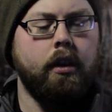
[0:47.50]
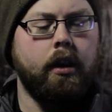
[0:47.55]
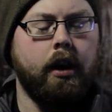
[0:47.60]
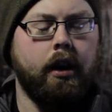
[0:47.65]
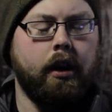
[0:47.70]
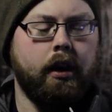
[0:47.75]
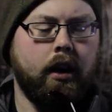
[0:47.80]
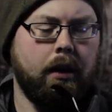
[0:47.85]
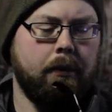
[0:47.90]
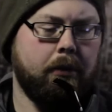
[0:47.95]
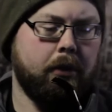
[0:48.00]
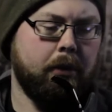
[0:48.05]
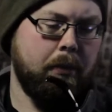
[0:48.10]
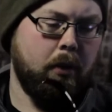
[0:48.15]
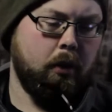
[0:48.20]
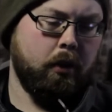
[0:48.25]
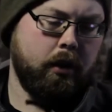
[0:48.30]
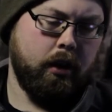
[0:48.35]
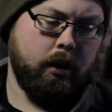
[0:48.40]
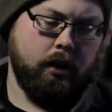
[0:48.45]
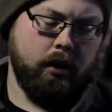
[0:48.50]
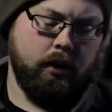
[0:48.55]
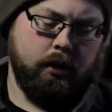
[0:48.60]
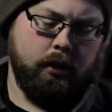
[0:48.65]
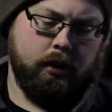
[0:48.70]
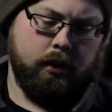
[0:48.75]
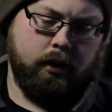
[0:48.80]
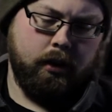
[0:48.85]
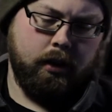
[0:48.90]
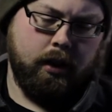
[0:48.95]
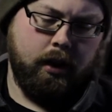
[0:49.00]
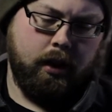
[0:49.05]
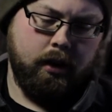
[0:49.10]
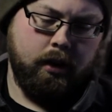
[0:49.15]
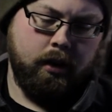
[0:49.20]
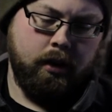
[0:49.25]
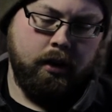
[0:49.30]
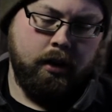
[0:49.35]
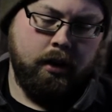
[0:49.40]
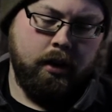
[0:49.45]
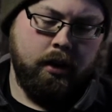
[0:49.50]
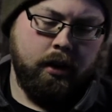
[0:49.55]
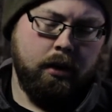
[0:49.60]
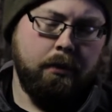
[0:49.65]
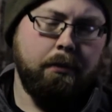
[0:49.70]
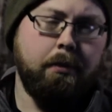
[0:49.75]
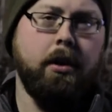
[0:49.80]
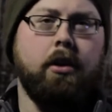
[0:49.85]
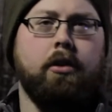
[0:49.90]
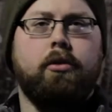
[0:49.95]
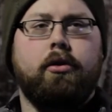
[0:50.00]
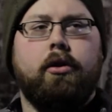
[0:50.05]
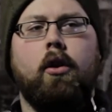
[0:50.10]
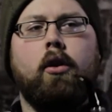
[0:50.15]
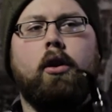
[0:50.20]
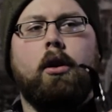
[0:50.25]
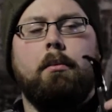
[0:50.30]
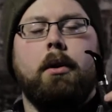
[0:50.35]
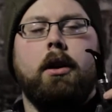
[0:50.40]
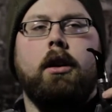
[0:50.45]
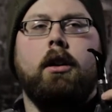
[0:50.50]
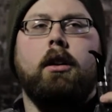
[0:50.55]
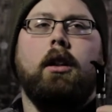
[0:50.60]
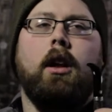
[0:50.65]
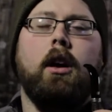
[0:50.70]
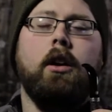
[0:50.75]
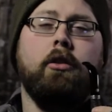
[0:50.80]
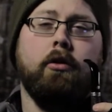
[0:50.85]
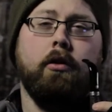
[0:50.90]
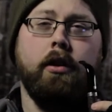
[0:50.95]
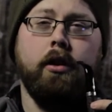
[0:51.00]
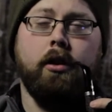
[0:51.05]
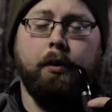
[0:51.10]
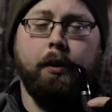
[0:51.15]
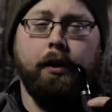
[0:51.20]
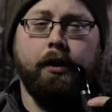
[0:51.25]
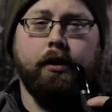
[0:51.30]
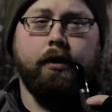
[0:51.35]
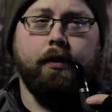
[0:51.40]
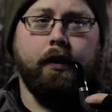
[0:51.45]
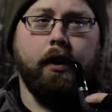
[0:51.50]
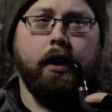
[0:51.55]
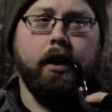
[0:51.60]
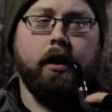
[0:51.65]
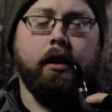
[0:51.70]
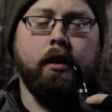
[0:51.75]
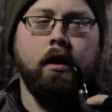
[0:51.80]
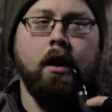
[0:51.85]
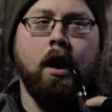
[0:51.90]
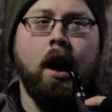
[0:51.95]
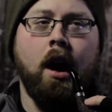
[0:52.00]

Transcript: In it, I'm smoking a little Peter Stokkebye Luxury Twist Flake.